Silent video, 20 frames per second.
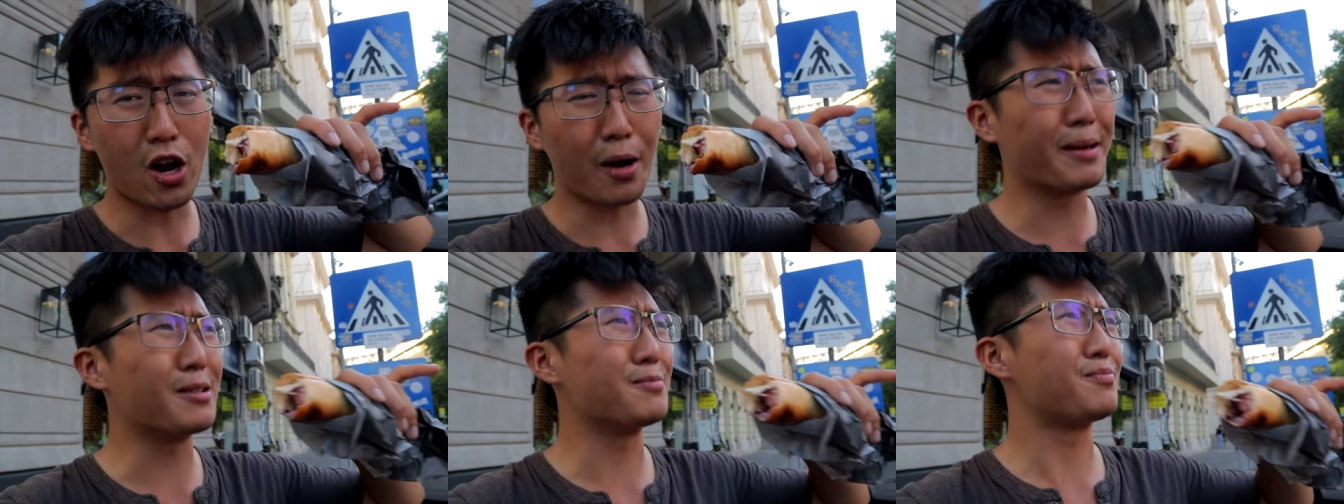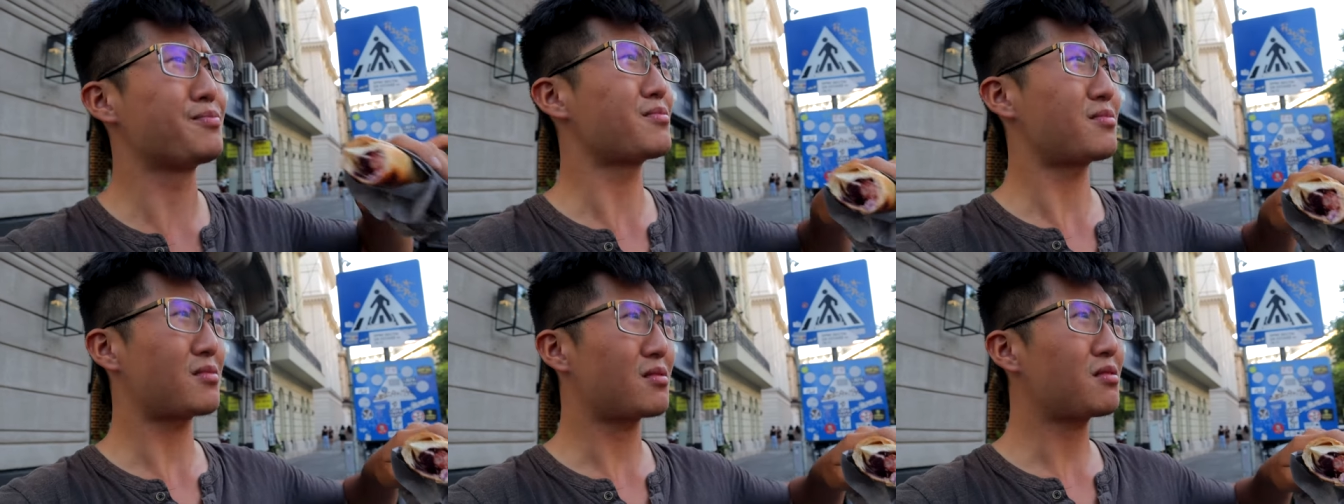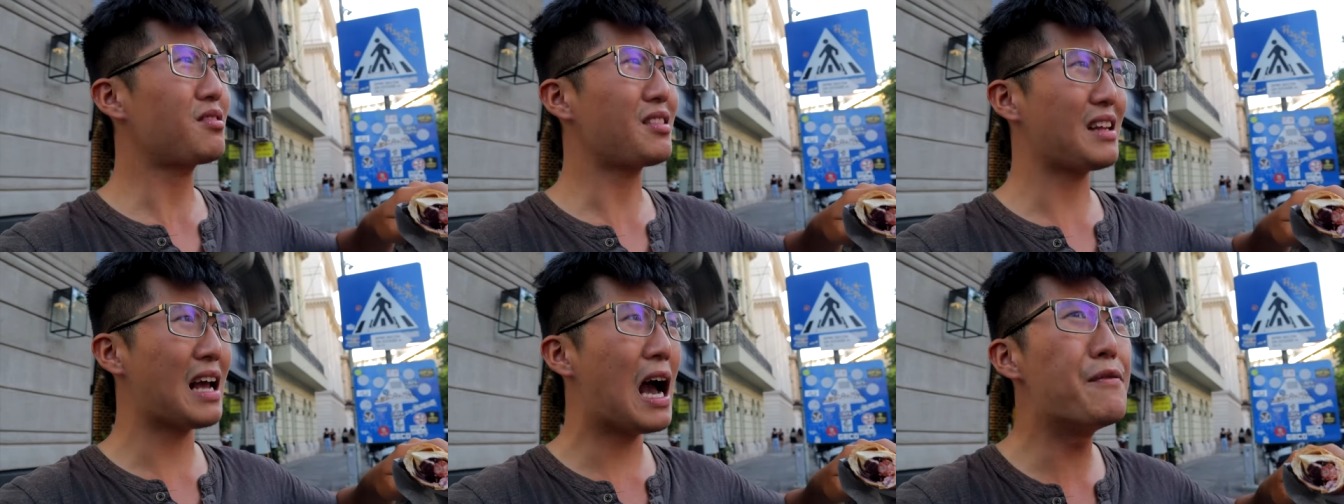I mean,
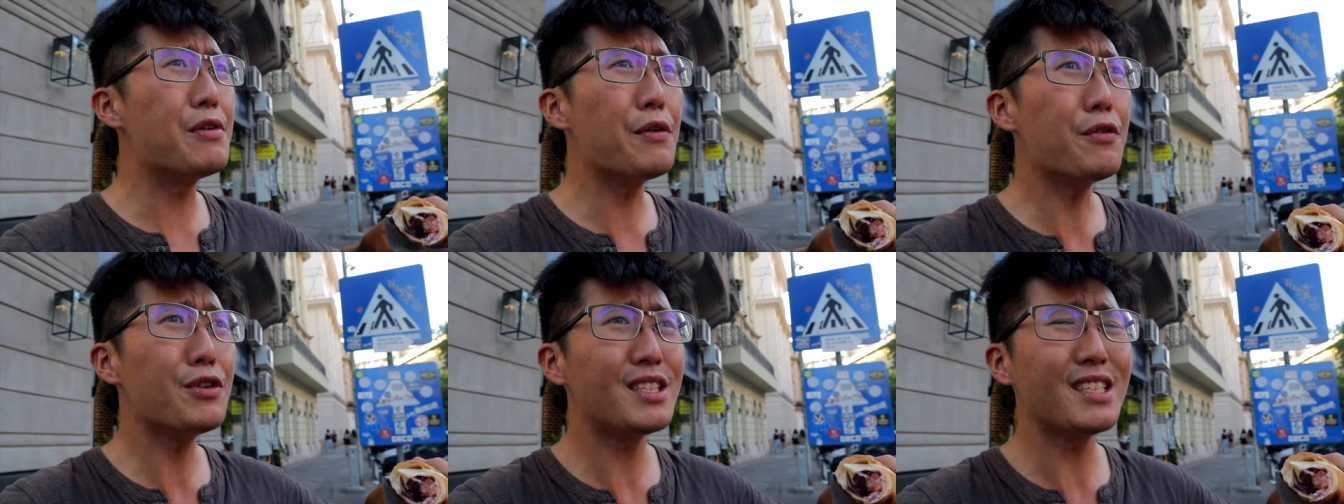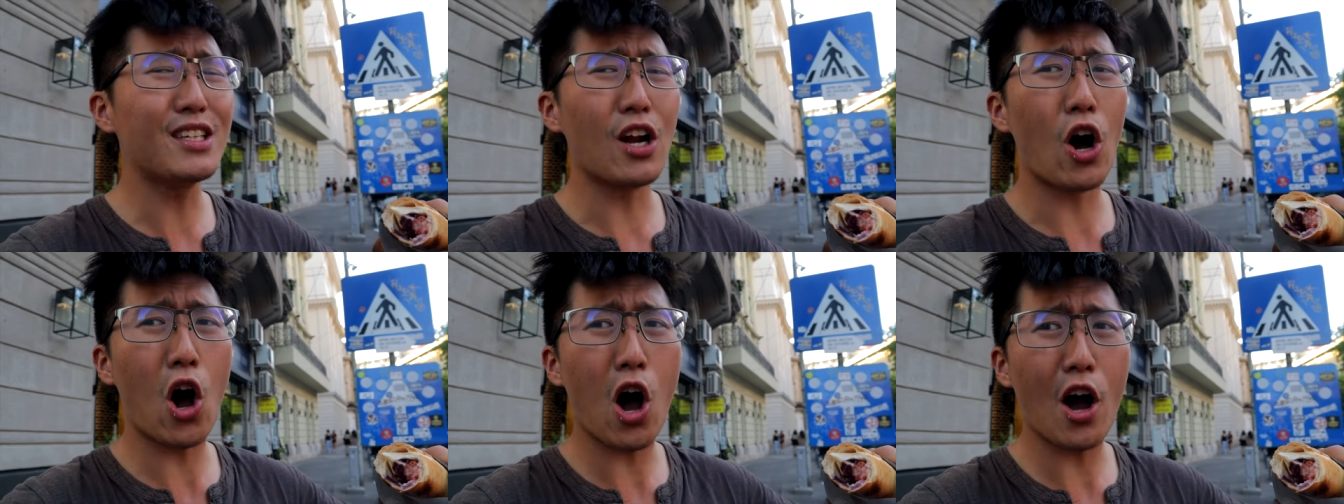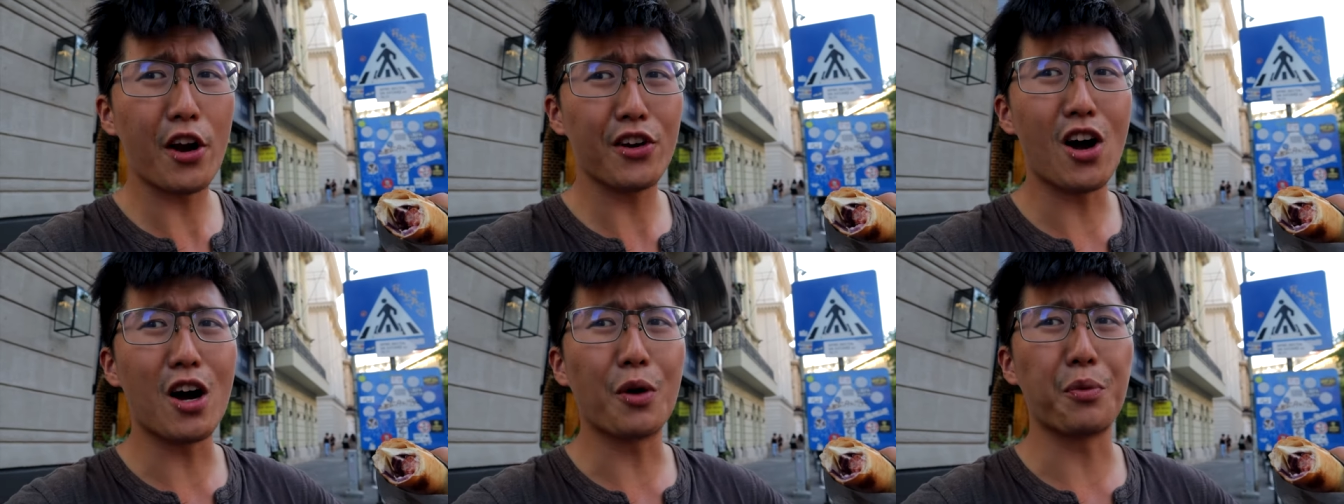have you ever seen a
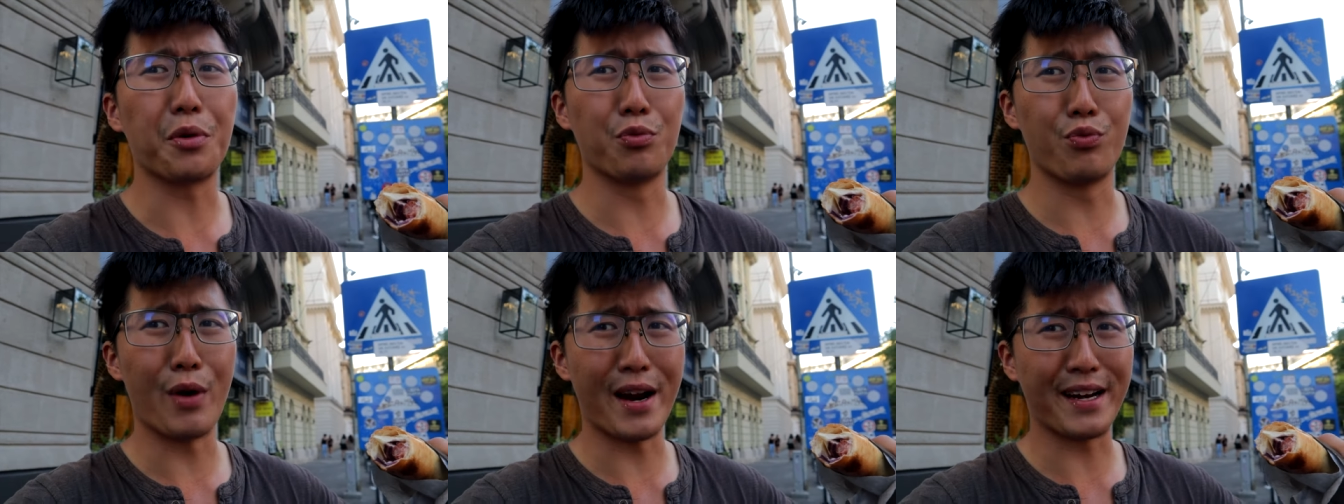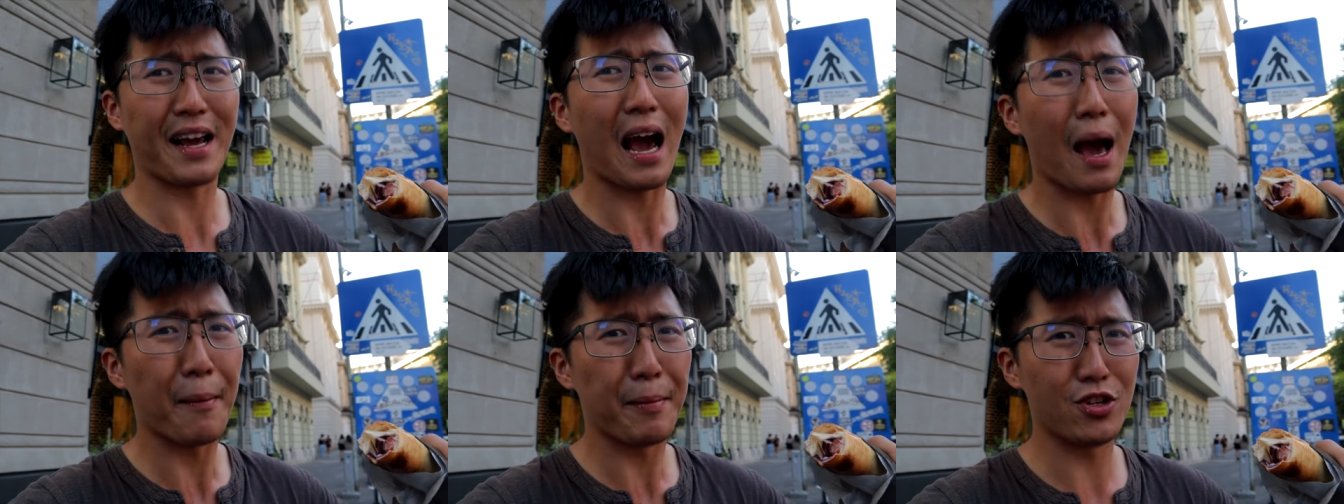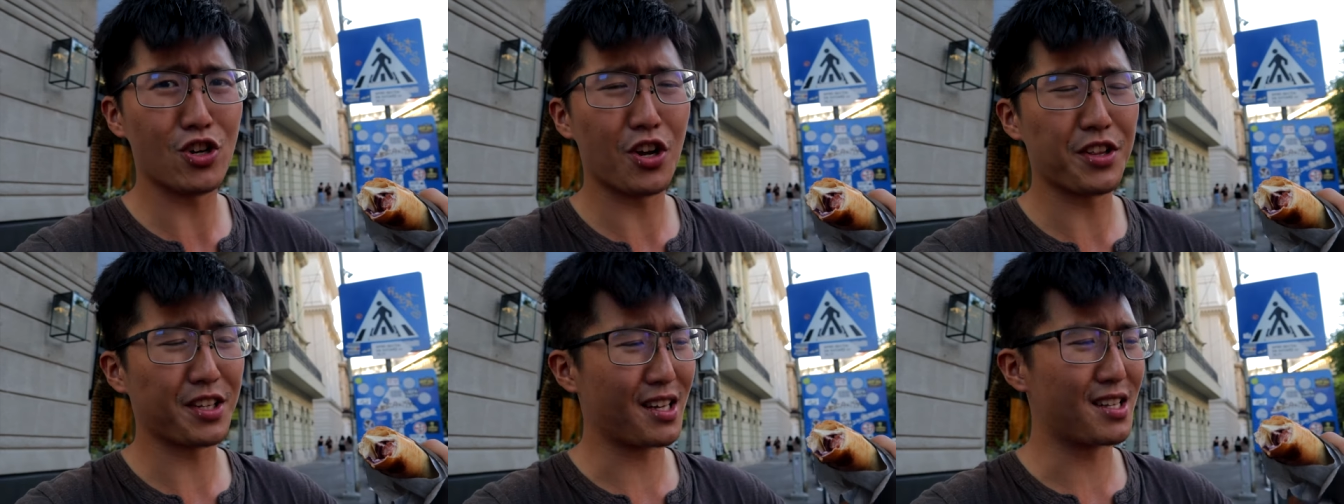hot dog with red
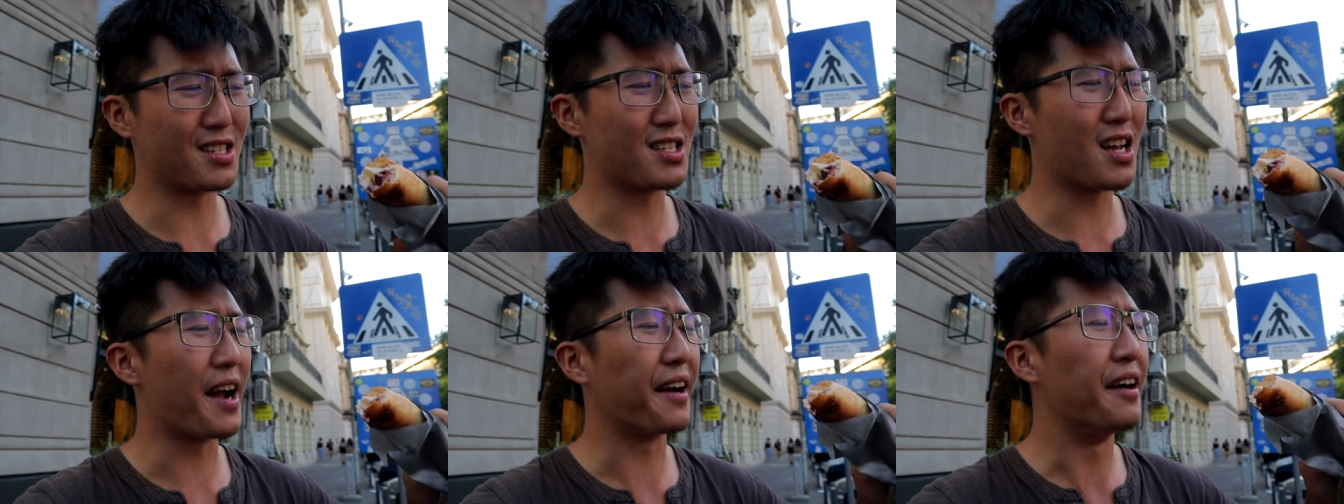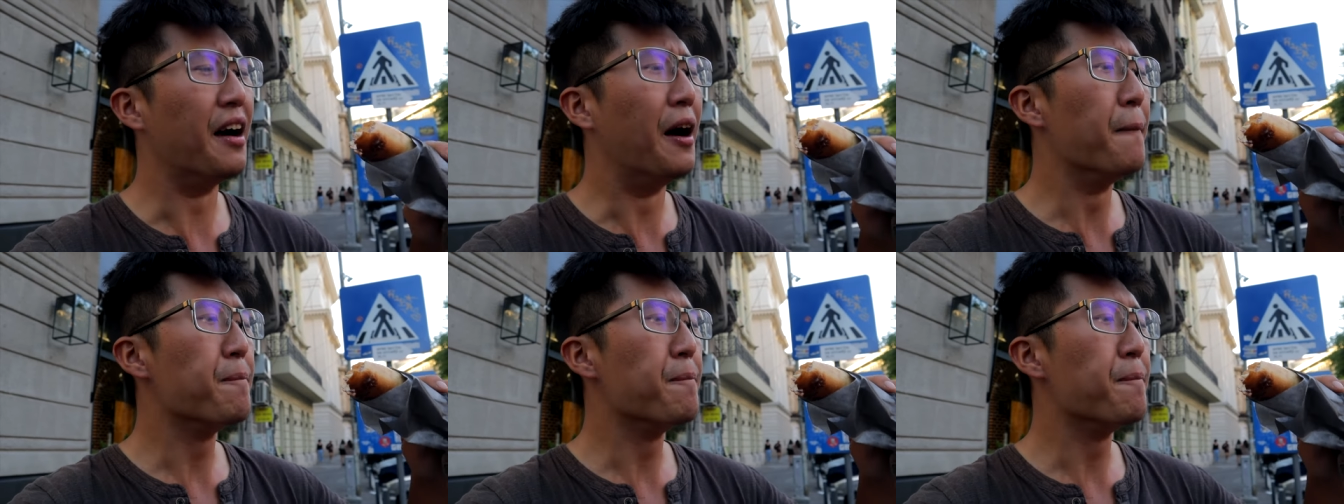cabbage on the inside?